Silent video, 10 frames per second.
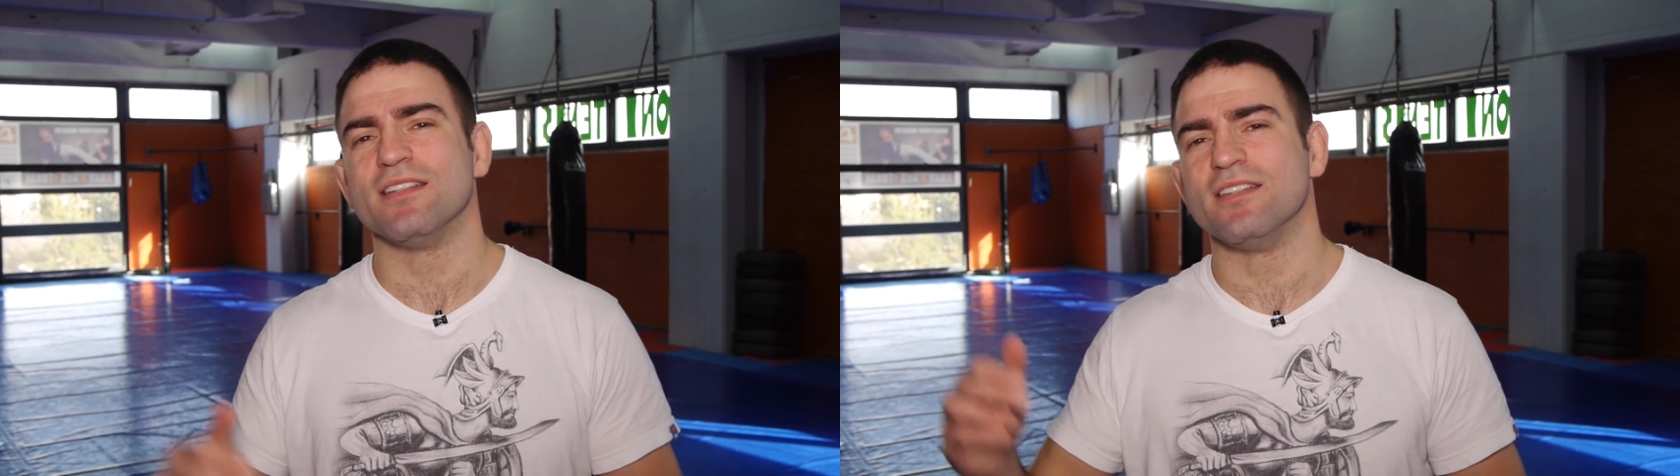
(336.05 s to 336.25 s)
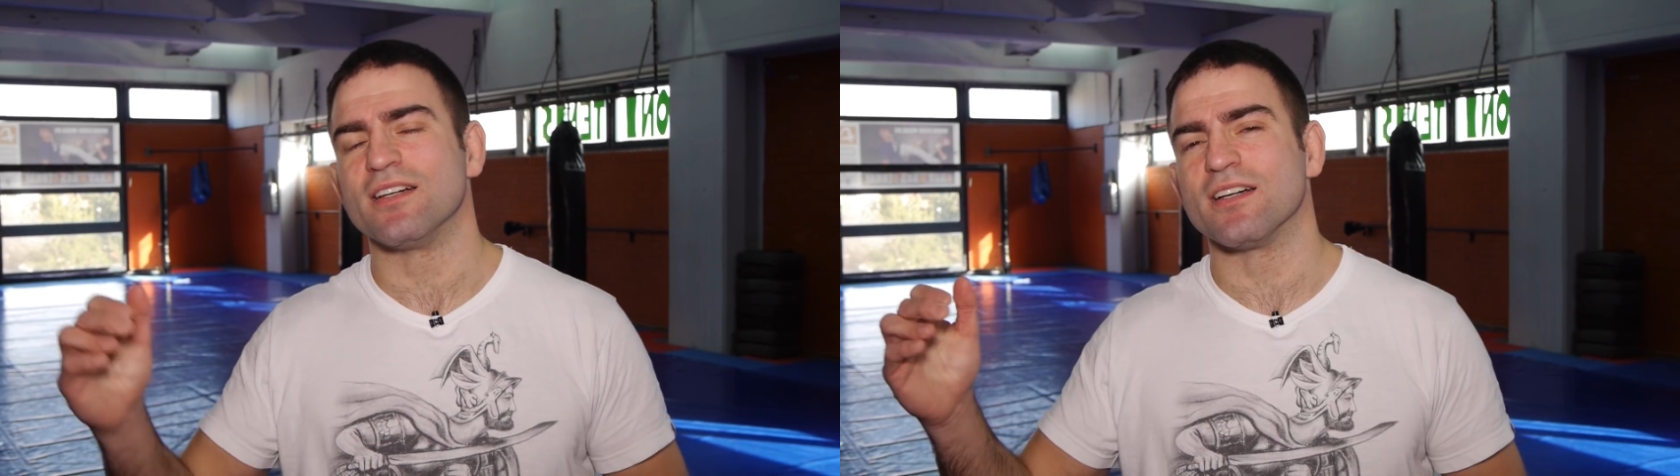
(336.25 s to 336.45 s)

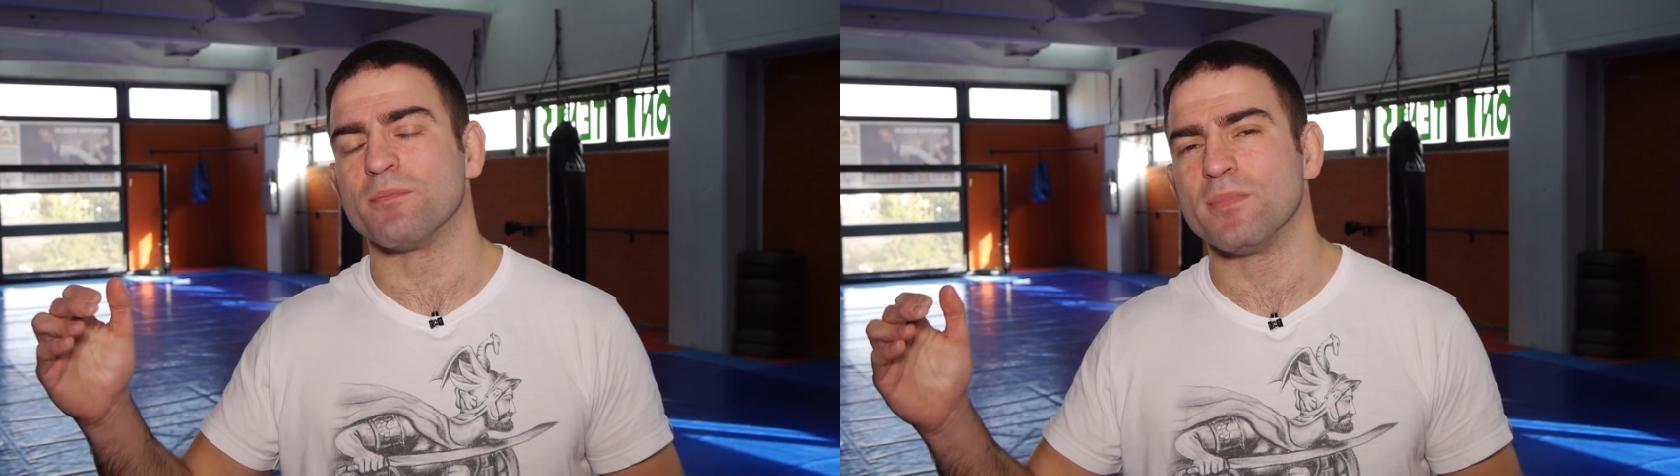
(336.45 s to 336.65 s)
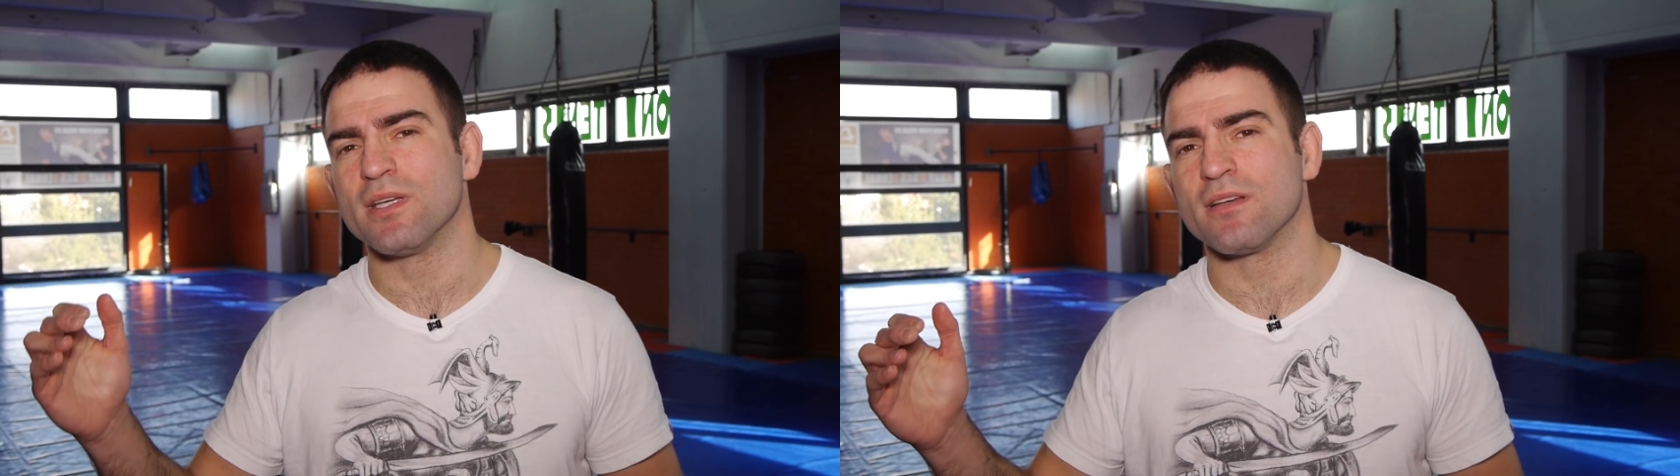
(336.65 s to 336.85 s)

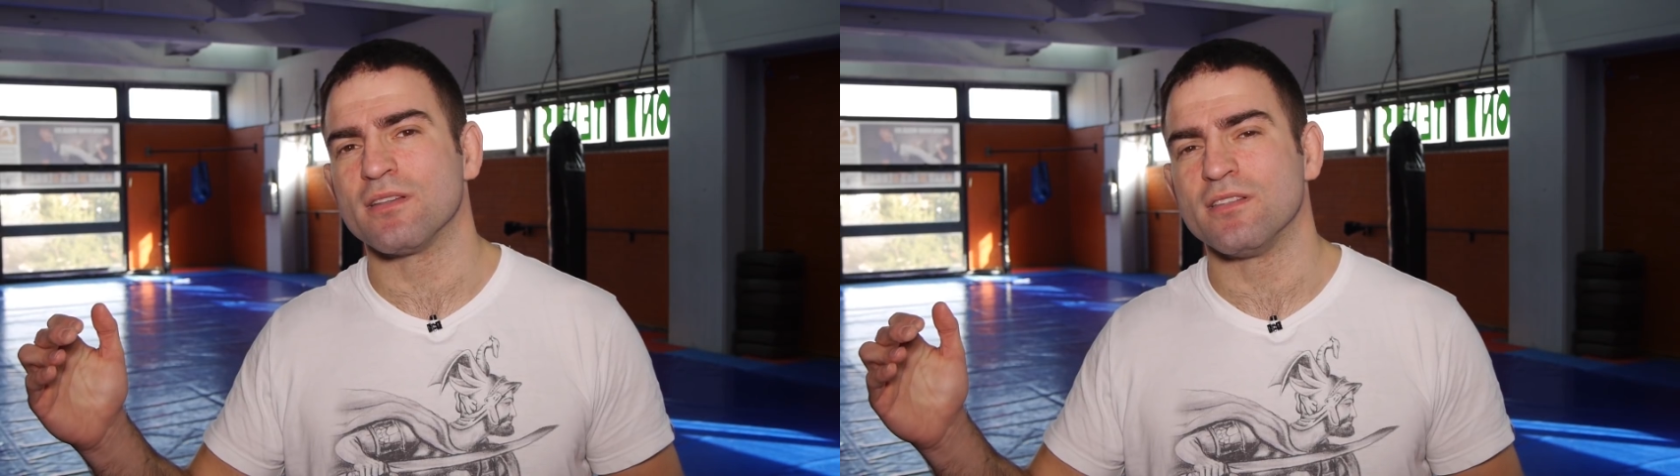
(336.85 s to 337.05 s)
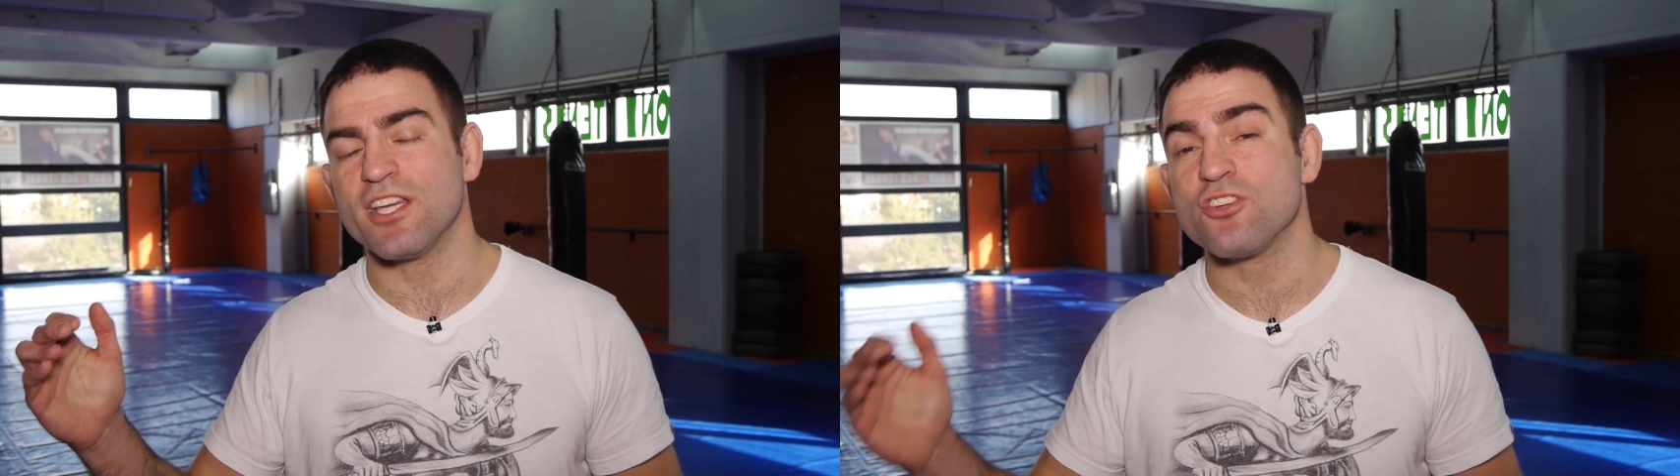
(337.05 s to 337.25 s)

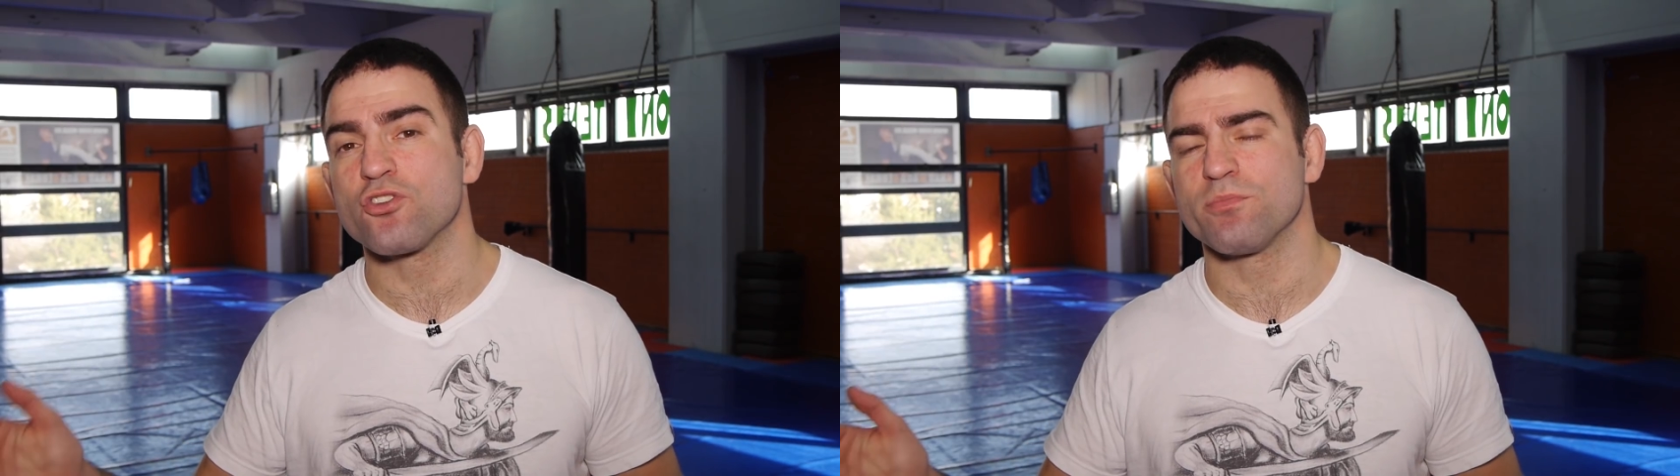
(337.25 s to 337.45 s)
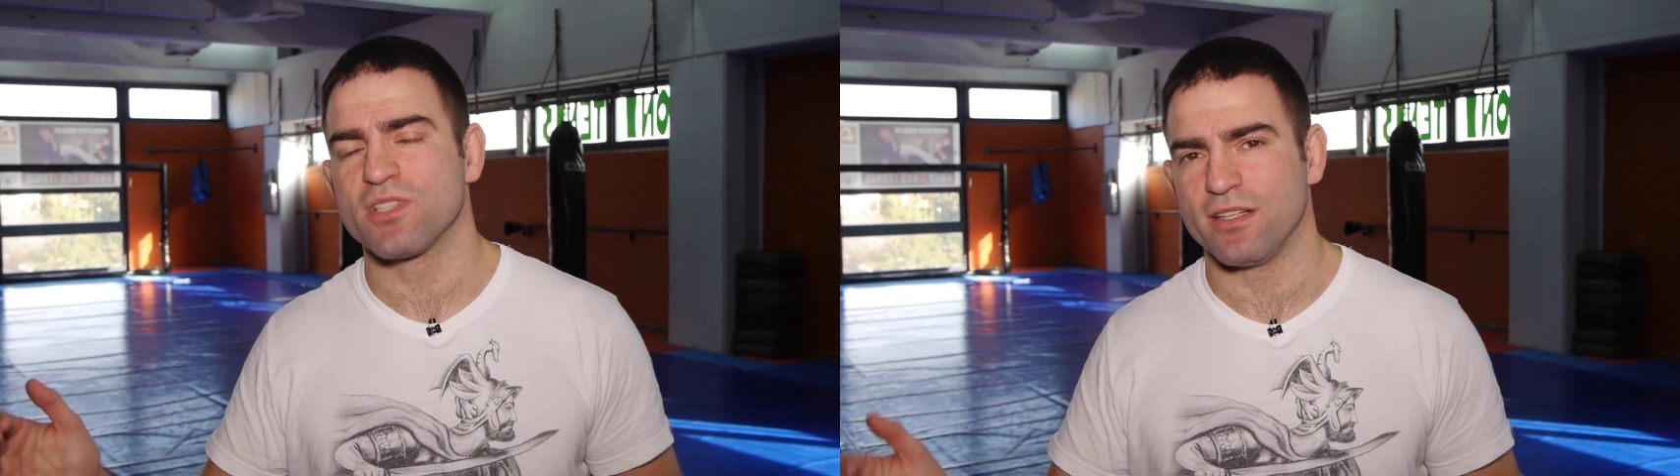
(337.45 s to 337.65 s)
the
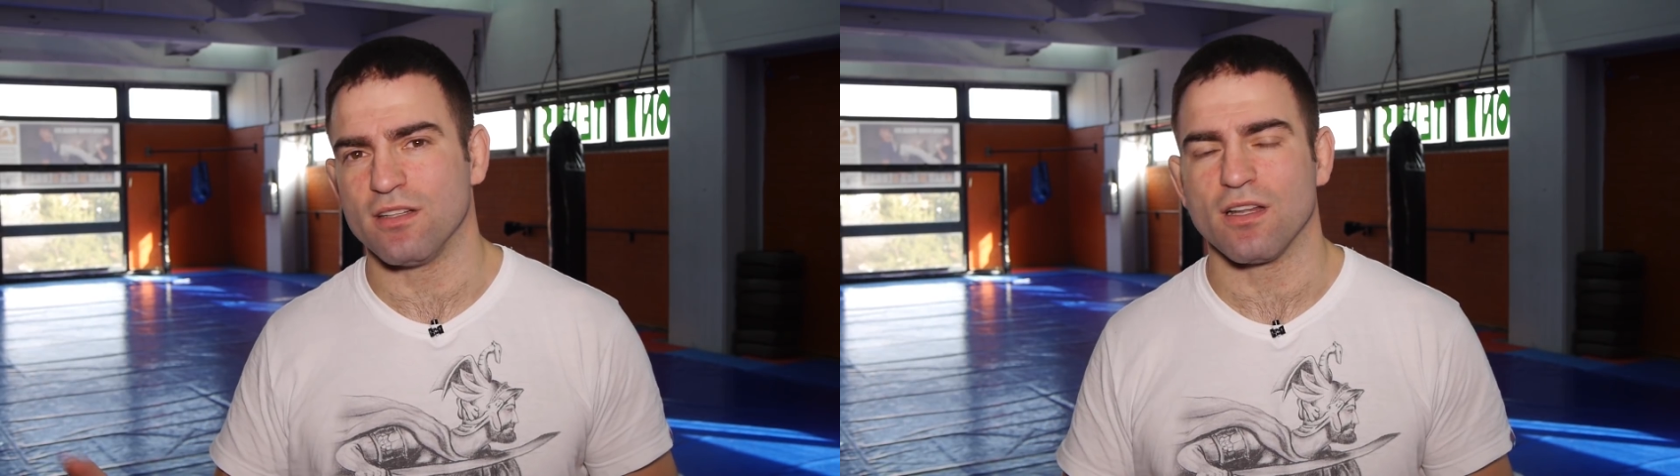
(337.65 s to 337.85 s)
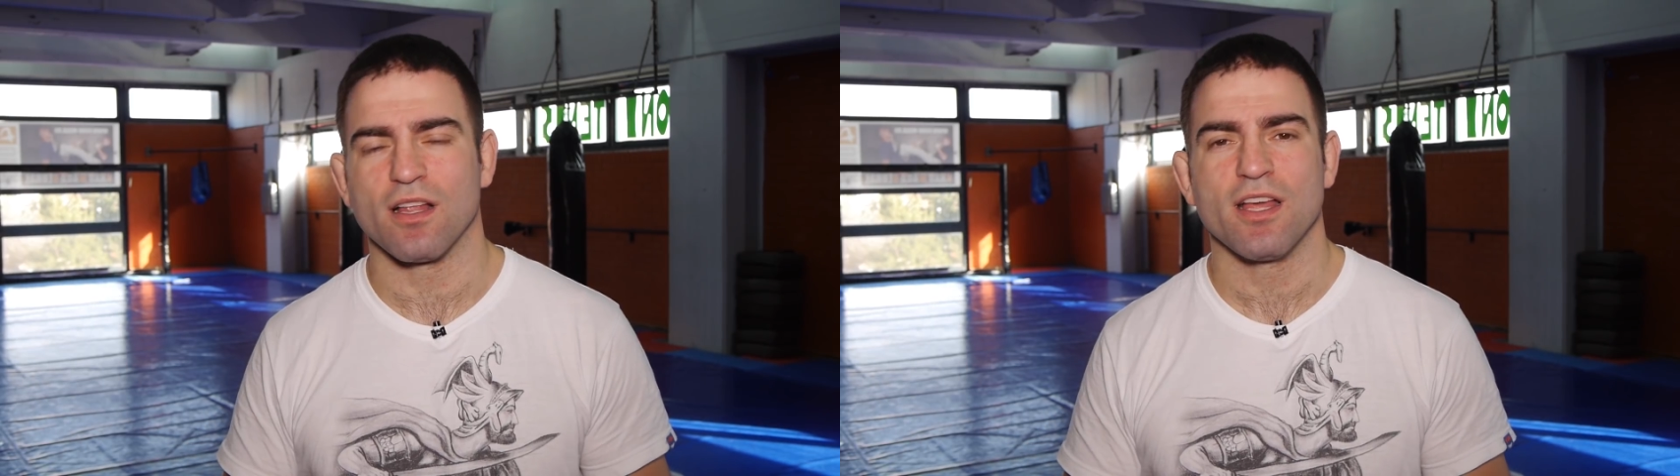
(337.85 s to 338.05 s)
interim
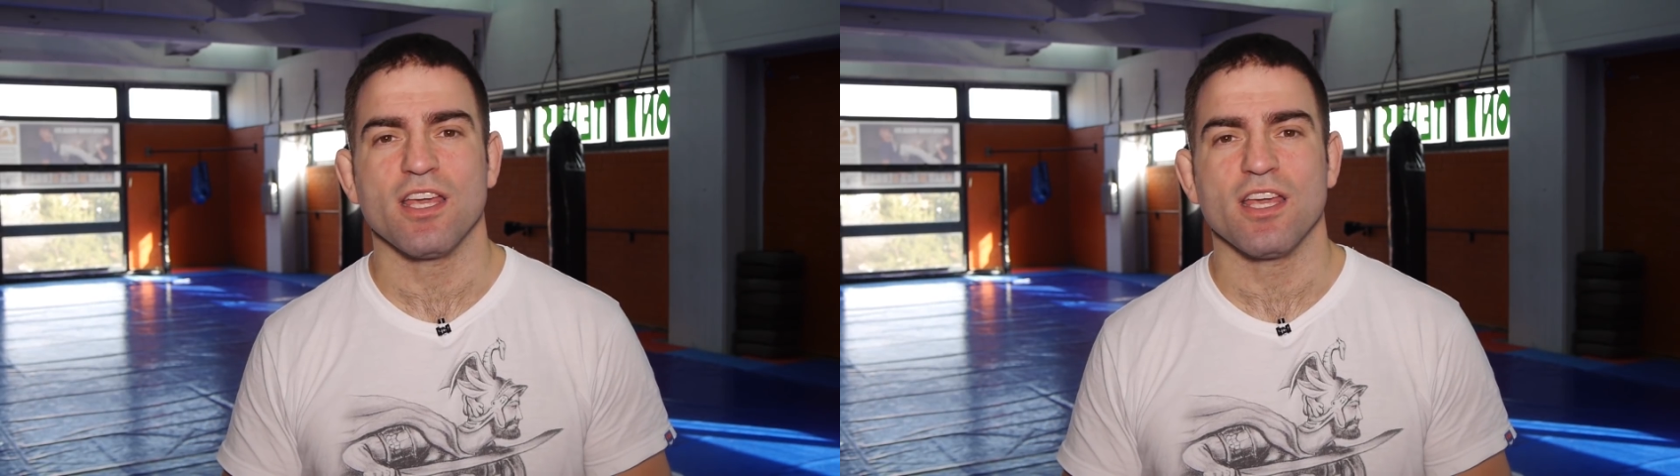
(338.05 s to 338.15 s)
title.